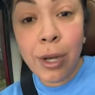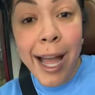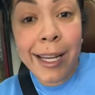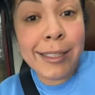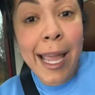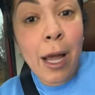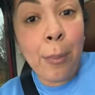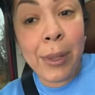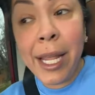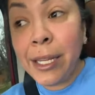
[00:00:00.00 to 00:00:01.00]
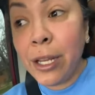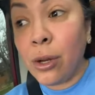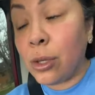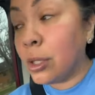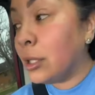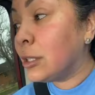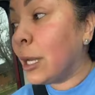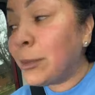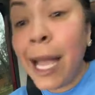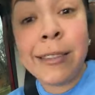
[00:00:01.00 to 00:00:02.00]
you got to take a plea deal.
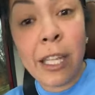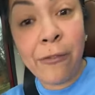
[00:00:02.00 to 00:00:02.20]
Sometimes